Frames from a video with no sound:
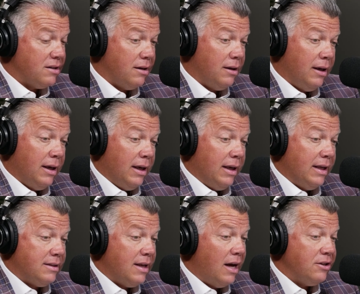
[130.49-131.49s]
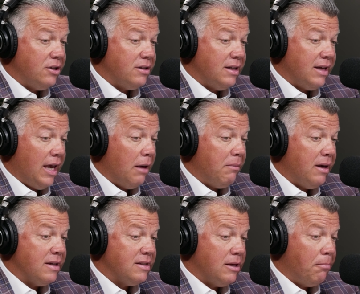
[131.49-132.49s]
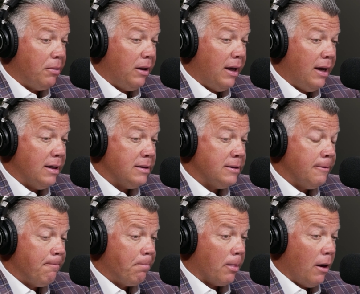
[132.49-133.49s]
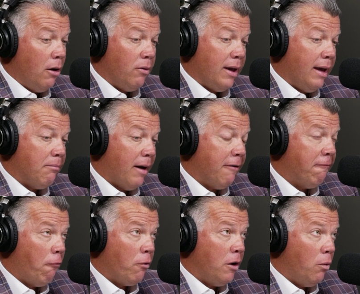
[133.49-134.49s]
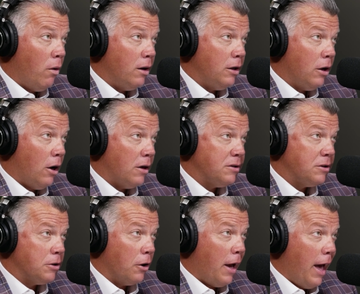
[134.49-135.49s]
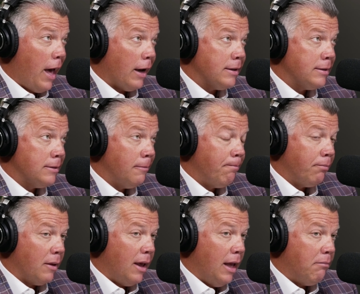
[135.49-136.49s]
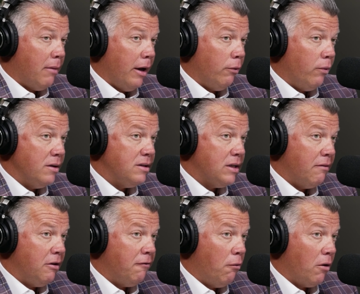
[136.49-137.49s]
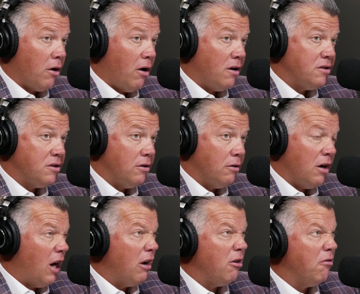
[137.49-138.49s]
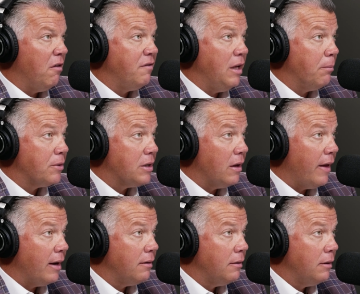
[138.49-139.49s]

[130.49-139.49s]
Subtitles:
And it's not just, it can't be as simple as, okay, my 41 costs are X, and my 174 costs are 115% of that.